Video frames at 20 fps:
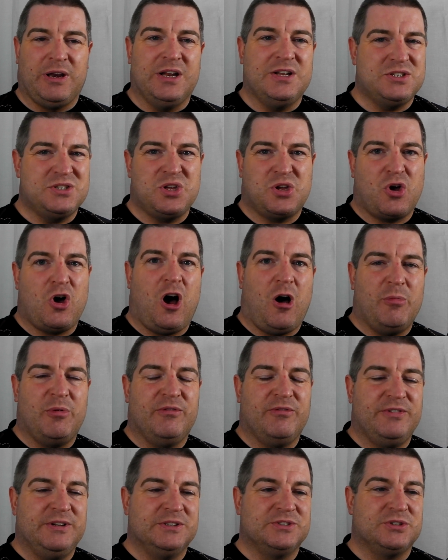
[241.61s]
It's the carbon
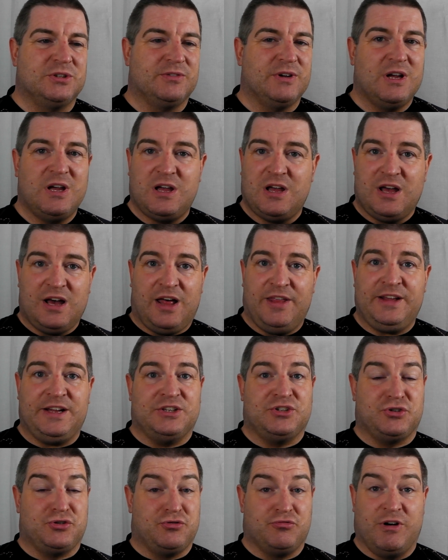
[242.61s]
filled stuff. I think
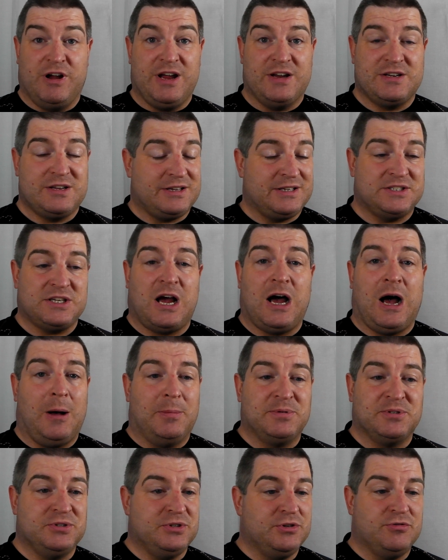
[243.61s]
it's great. I think it's
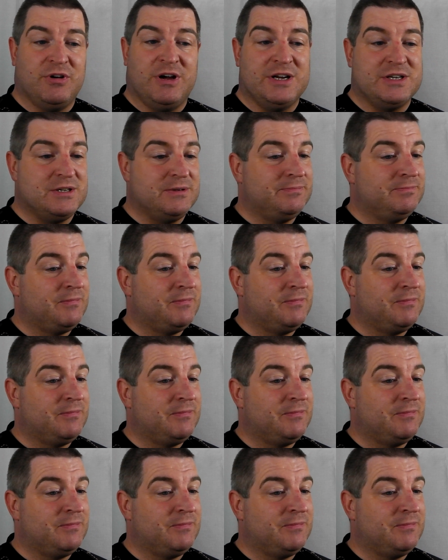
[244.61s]
absolutely great.